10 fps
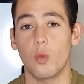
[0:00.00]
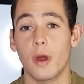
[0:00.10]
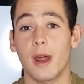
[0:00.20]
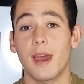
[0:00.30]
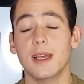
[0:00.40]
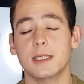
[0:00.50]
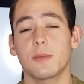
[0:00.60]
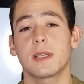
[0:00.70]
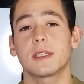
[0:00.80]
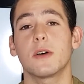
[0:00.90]
When I asked
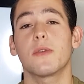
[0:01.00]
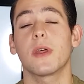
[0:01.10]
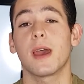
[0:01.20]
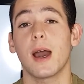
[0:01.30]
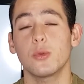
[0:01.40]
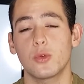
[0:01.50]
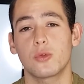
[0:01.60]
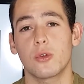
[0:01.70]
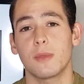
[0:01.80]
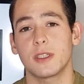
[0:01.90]
myself the how to
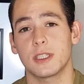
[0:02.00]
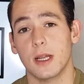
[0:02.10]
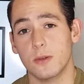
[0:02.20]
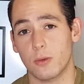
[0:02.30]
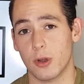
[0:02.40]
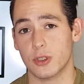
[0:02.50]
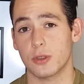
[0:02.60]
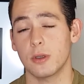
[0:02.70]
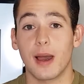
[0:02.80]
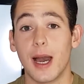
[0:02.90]
grow my channel
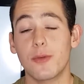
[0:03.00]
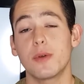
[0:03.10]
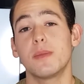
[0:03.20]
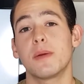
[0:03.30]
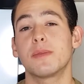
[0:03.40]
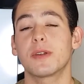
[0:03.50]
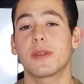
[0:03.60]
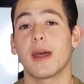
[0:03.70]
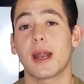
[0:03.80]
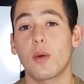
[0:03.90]
question, I
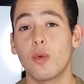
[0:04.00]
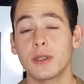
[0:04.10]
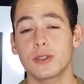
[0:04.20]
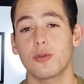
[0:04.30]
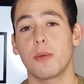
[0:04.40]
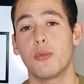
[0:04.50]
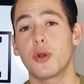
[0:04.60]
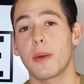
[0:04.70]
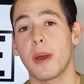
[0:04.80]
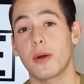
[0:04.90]
remembered that I once saw a
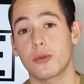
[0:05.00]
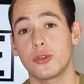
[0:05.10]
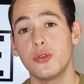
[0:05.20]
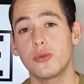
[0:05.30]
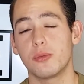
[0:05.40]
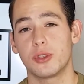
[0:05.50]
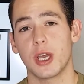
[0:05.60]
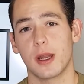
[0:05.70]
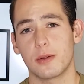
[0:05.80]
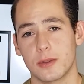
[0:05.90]
book about YouTube
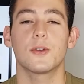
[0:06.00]
channels.